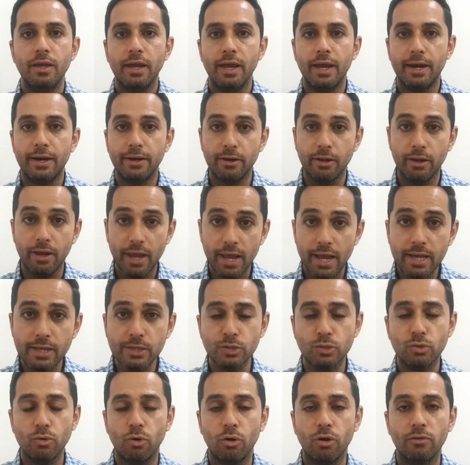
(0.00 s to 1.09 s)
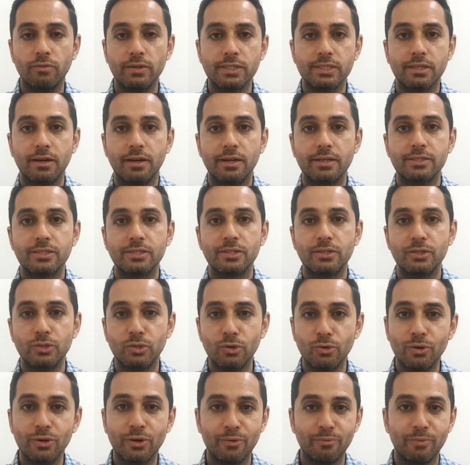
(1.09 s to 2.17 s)
And as always guys,
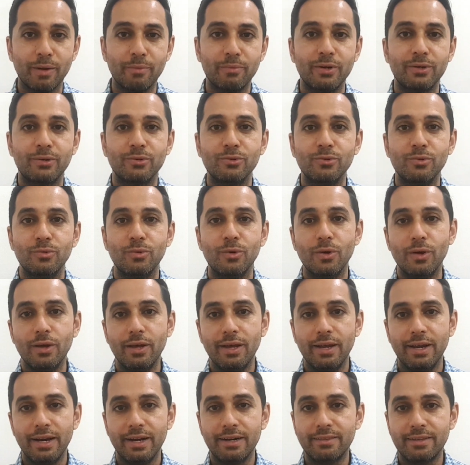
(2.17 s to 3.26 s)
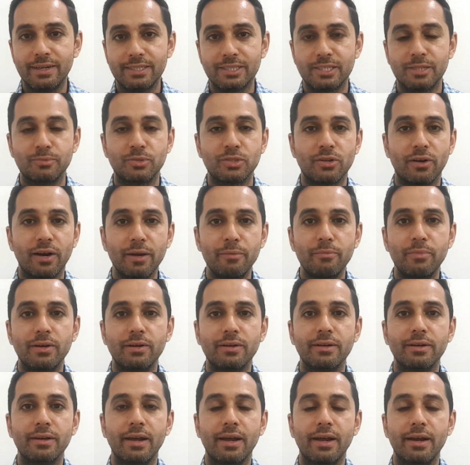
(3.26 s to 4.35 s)
don't remember to hit that subscribe
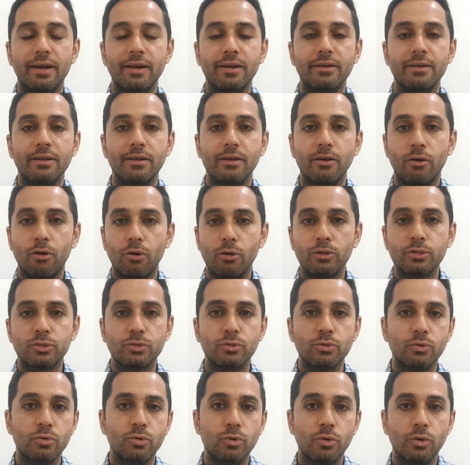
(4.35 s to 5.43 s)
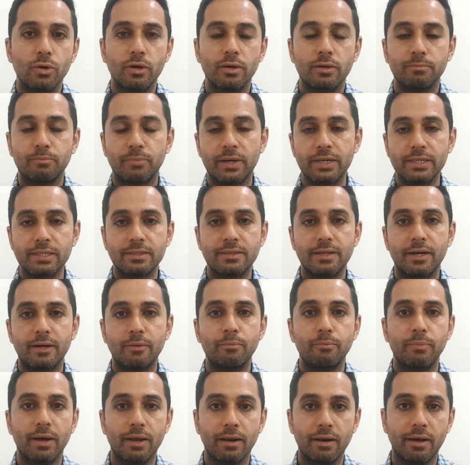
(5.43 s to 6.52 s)
button and also press
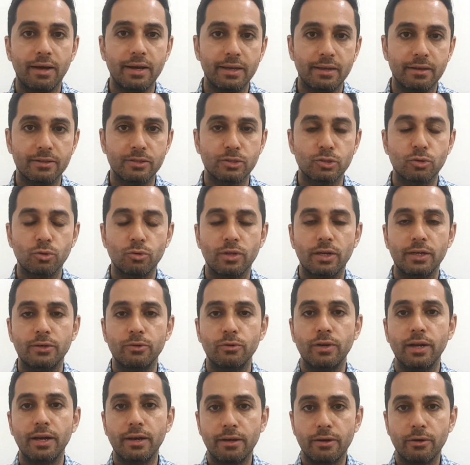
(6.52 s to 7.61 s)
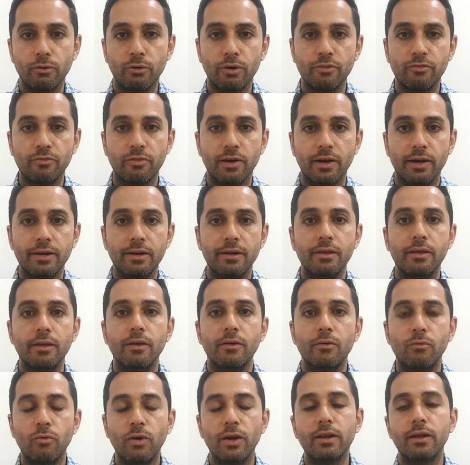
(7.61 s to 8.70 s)
that bell icon so that you get notified
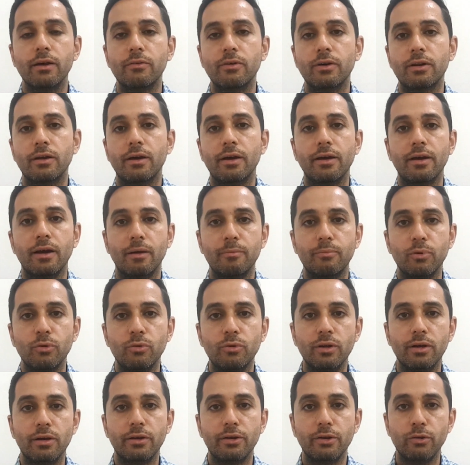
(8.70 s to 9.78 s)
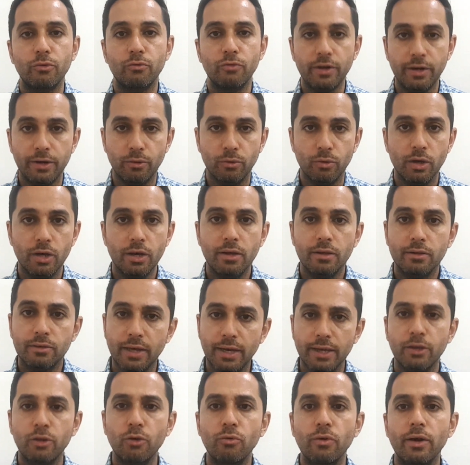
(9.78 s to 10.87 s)
whenever I upload a new video.
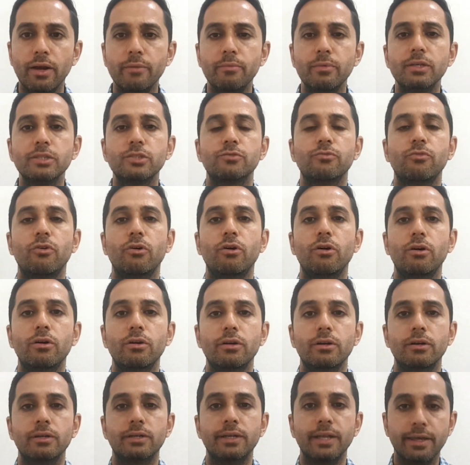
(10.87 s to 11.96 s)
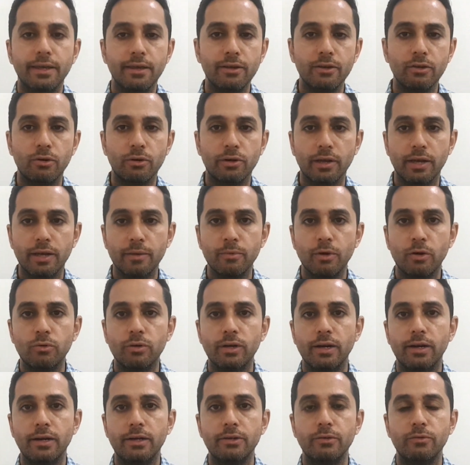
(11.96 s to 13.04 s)
Thank you very much for taking your time
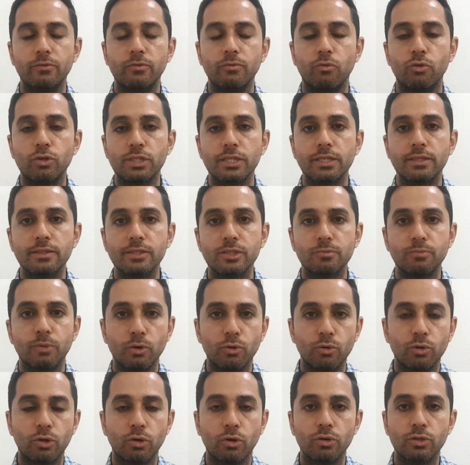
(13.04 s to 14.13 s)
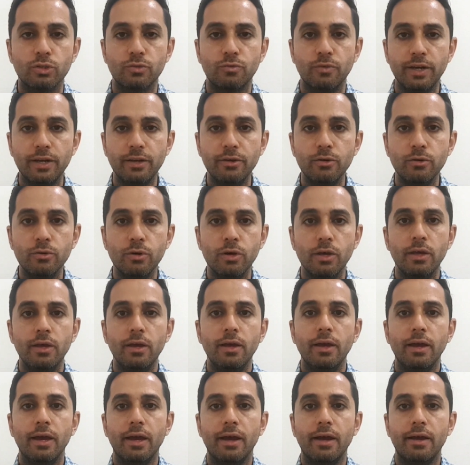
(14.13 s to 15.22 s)
out and watching this Bhanot Talks video,
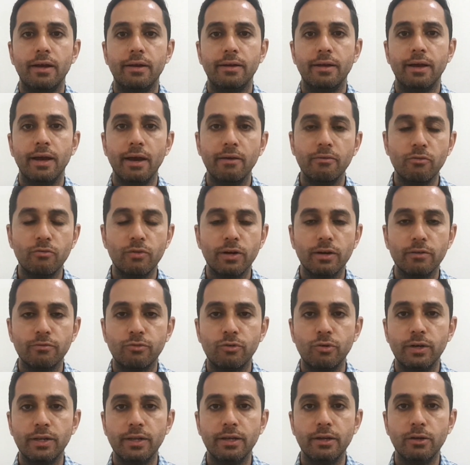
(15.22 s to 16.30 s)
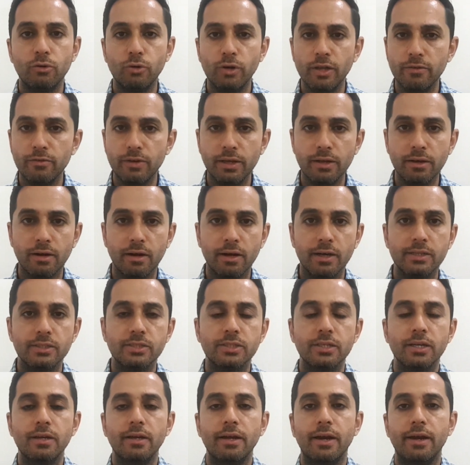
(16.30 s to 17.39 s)
and have a wonderful day. Good evening
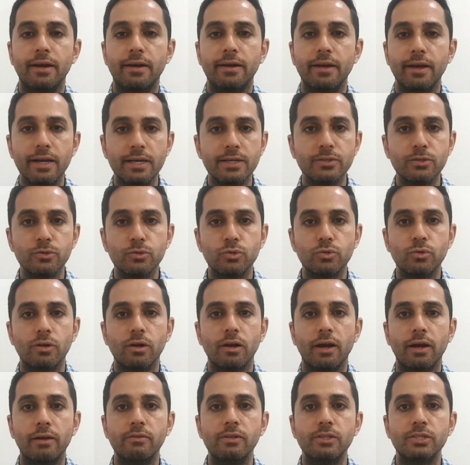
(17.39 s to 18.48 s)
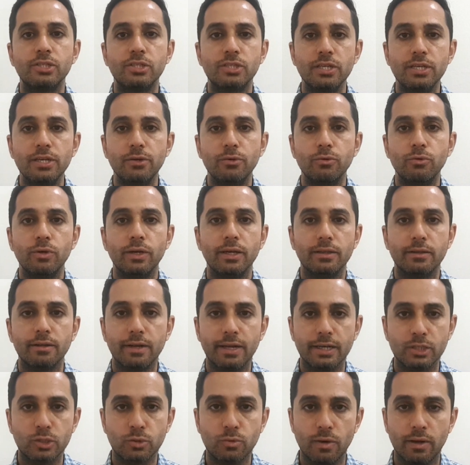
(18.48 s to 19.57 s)
guys, and as usual I will see you in the
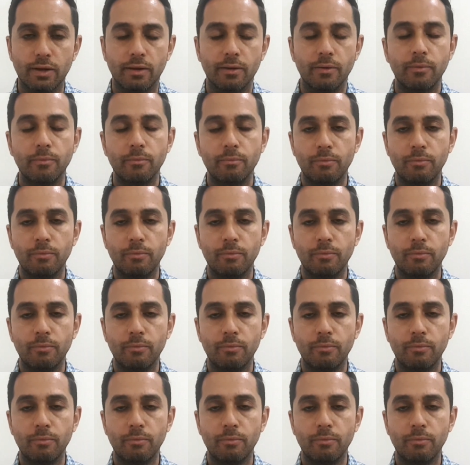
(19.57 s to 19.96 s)
next one.